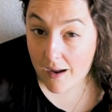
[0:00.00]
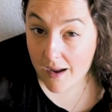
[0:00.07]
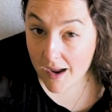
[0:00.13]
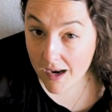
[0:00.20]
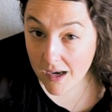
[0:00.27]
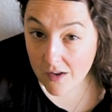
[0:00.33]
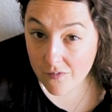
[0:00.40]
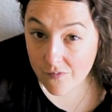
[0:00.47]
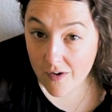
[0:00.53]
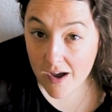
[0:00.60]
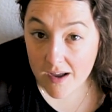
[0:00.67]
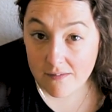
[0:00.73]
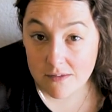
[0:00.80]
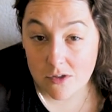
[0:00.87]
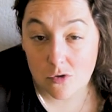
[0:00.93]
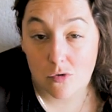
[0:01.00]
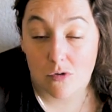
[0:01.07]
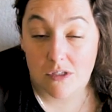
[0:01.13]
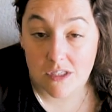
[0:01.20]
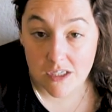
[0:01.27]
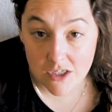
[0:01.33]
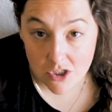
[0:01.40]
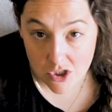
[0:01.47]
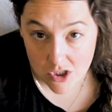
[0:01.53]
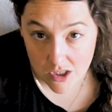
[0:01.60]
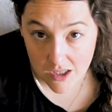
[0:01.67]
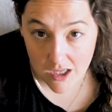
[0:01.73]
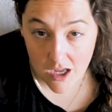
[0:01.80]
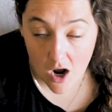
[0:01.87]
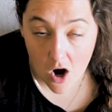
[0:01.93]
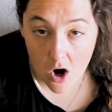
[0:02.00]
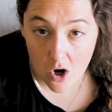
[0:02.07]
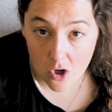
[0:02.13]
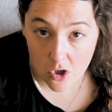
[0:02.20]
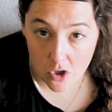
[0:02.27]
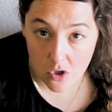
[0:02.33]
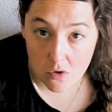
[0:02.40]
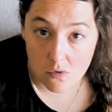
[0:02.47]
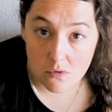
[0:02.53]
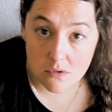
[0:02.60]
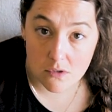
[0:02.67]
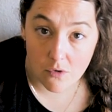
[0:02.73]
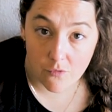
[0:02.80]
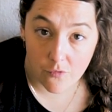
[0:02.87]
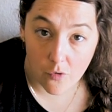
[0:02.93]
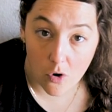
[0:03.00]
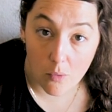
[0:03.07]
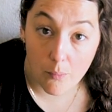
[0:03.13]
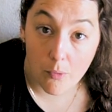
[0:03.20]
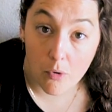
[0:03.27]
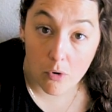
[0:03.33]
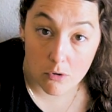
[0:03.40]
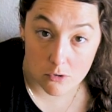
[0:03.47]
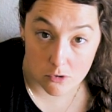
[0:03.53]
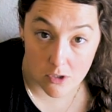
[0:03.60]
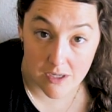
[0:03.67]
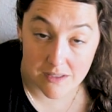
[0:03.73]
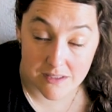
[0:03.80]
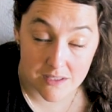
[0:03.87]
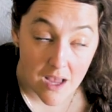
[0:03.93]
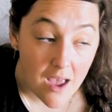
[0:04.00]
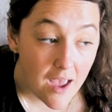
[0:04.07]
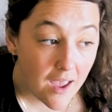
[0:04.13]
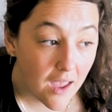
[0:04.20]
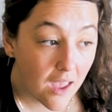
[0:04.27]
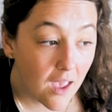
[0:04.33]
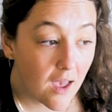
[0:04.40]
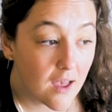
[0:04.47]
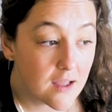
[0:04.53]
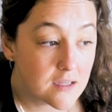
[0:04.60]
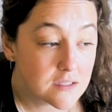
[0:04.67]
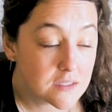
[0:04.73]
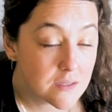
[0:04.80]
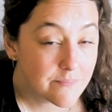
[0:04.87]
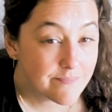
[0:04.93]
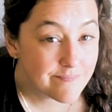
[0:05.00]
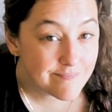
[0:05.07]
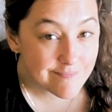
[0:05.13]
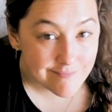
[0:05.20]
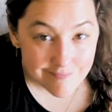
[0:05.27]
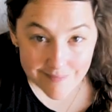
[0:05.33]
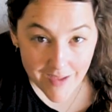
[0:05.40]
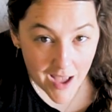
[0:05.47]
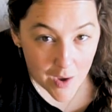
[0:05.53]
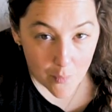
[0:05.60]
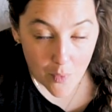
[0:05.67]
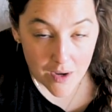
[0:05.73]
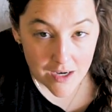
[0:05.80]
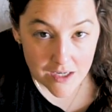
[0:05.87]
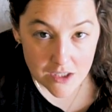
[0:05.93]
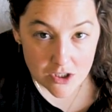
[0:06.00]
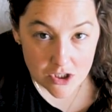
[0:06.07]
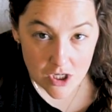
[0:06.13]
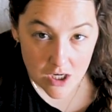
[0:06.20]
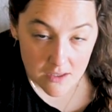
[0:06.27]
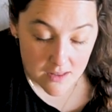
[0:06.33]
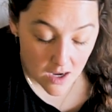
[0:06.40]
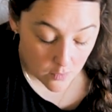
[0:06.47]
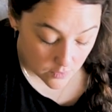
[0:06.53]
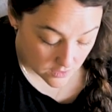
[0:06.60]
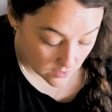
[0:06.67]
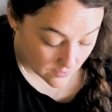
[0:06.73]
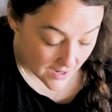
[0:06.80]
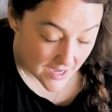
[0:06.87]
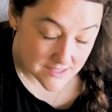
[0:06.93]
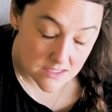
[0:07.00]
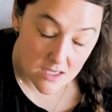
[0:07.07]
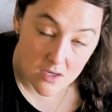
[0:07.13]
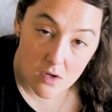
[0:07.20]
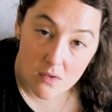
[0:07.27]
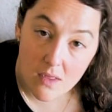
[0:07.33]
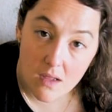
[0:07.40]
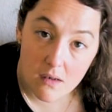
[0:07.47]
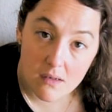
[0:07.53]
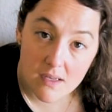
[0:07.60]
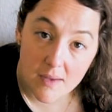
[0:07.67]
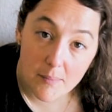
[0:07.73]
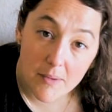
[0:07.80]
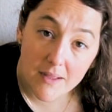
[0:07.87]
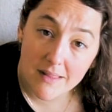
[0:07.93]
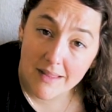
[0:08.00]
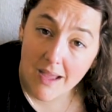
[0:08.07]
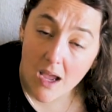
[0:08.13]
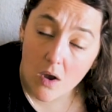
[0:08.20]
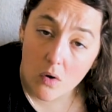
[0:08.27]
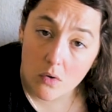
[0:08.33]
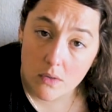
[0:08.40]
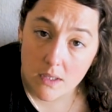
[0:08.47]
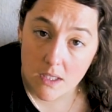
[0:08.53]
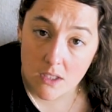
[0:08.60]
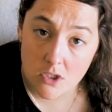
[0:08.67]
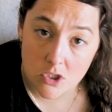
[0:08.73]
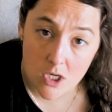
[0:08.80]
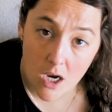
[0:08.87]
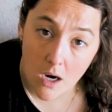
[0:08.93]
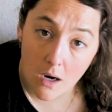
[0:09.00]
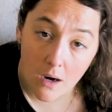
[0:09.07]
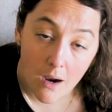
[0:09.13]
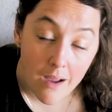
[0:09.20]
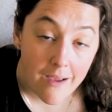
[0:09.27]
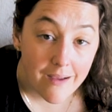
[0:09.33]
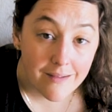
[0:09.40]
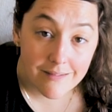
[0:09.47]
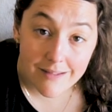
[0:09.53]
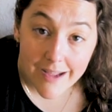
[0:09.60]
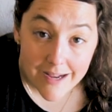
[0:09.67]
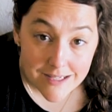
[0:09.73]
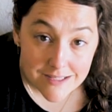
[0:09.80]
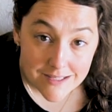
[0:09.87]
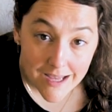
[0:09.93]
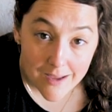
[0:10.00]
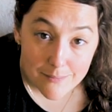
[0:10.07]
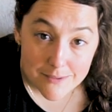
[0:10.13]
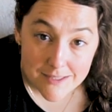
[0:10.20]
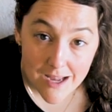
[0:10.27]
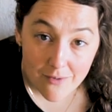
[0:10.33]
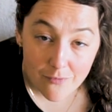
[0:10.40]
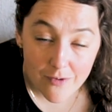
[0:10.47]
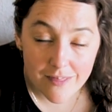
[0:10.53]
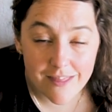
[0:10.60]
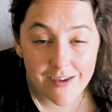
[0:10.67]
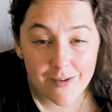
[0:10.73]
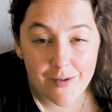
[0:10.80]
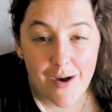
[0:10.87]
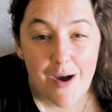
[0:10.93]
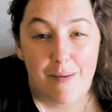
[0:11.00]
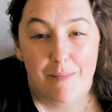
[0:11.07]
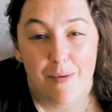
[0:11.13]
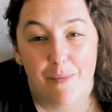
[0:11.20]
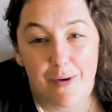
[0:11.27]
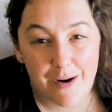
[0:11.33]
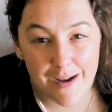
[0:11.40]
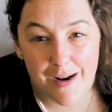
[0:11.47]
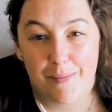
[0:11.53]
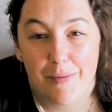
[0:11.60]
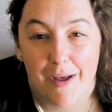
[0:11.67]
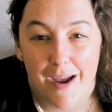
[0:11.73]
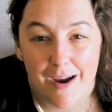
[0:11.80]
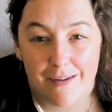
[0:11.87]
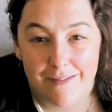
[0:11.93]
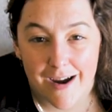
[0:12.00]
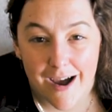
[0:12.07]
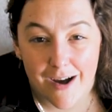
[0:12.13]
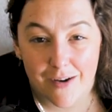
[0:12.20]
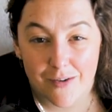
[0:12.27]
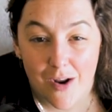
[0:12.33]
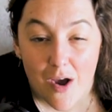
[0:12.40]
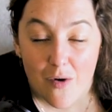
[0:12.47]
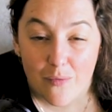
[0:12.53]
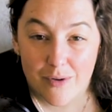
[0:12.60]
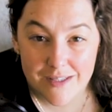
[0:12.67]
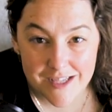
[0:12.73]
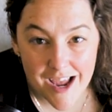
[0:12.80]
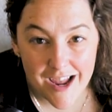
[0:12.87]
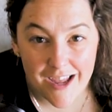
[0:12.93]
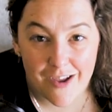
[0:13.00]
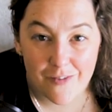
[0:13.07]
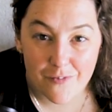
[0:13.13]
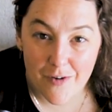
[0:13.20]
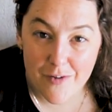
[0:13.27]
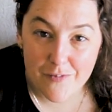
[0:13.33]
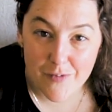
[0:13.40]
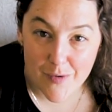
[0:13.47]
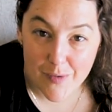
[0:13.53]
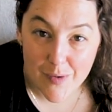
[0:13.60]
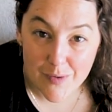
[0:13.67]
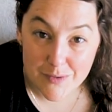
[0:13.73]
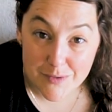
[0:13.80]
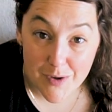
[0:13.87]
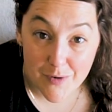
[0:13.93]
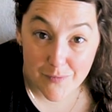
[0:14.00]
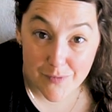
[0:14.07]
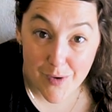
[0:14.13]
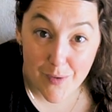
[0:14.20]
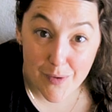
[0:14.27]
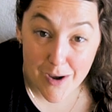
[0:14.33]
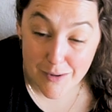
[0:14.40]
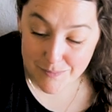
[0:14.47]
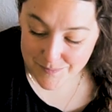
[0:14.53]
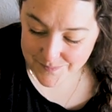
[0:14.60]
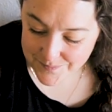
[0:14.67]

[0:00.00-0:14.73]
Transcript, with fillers: 85s traditionally are used for portraits. And I wanted to share that with you guys. I know that typically I only share landscape stuff with you, but we're going to play around with taking fun photos of Yoda.